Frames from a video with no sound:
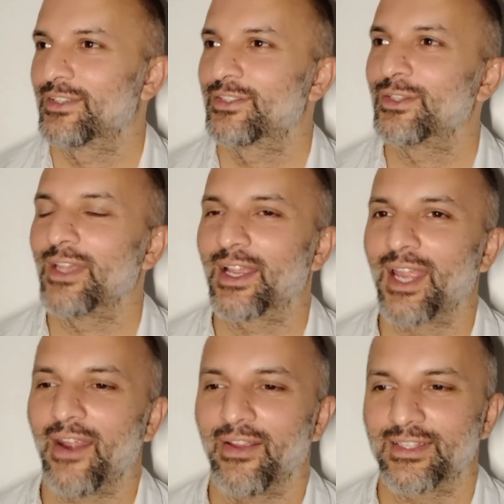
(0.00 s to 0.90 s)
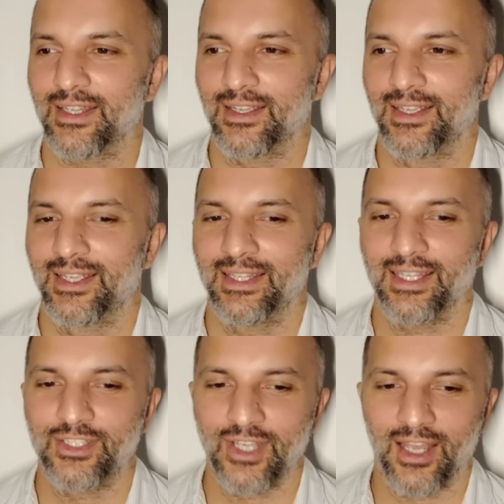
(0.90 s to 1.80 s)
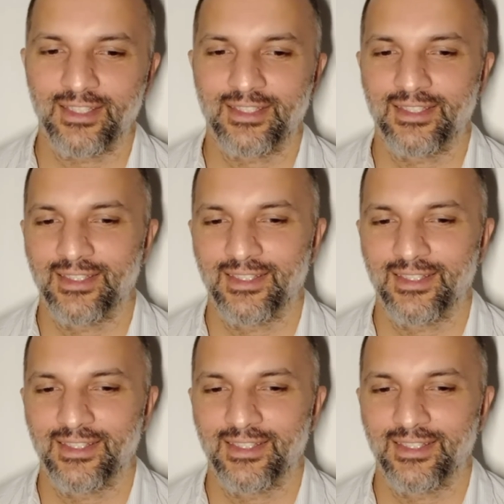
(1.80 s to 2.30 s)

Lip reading: to their character. They're just,